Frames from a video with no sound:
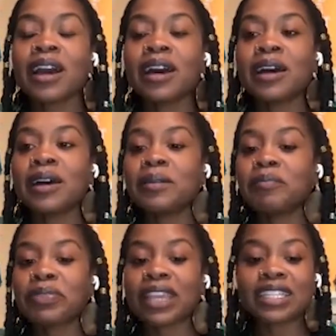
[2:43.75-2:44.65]

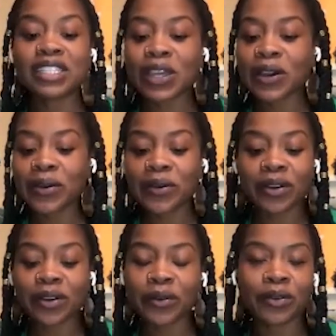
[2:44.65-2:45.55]
And
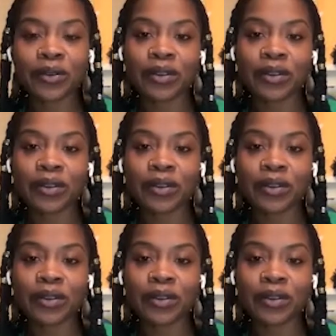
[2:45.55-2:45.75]
so